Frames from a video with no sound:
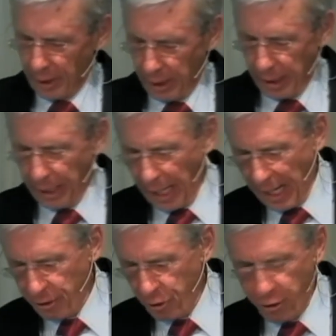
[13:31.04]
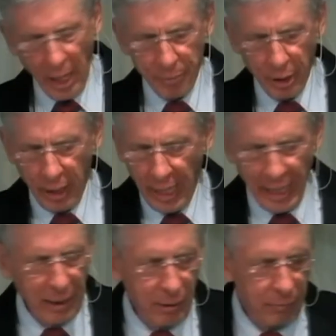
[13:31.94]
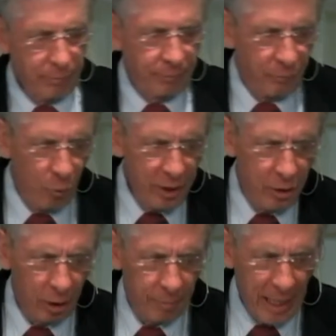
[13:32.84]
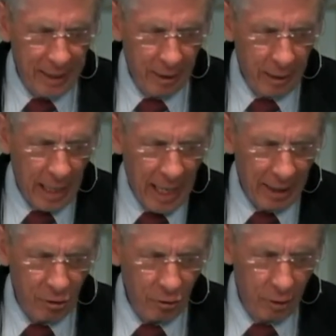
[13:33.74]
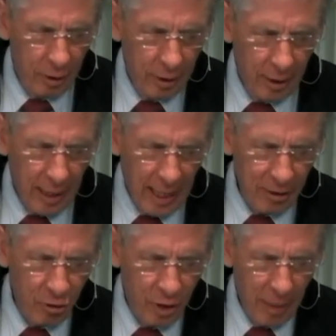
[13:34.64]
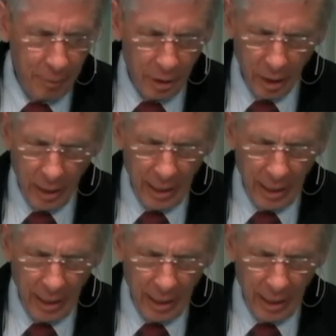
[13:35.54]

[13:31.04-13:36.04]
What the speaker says: In Acts chapter 8, if we turn back here to Acts chapter